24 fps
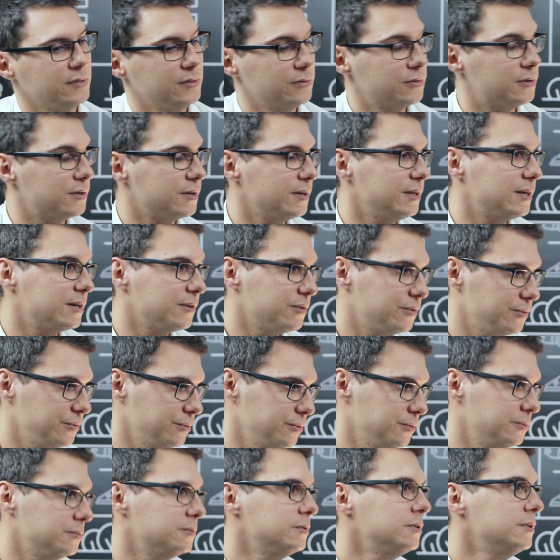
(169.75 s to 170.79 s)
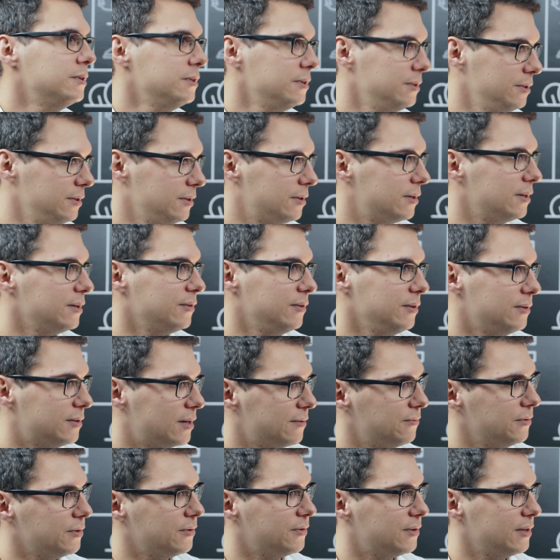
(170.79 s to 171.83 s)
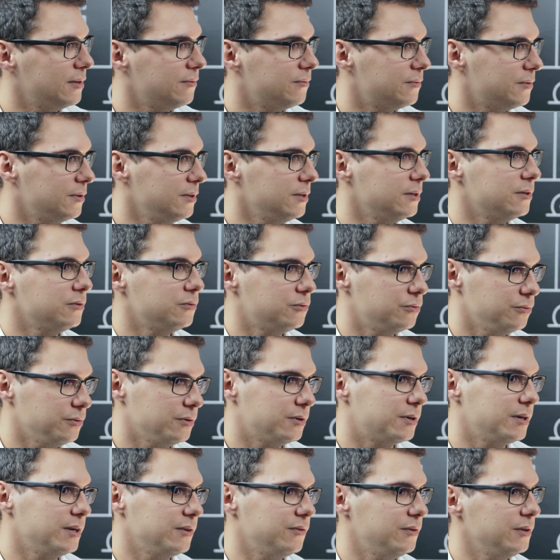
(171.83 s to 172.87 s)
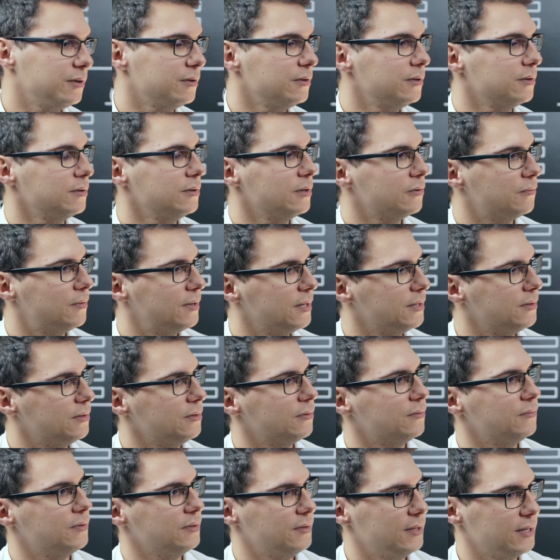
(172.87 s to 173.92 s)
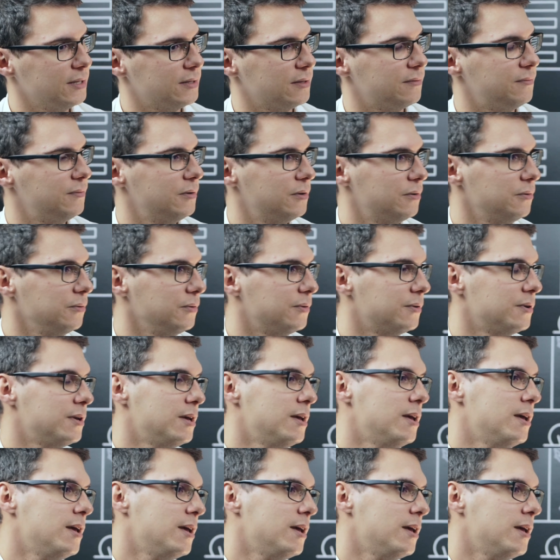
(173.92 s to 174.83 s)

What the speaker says: in order to increase the traffic safety, to increase the quality of the data flows,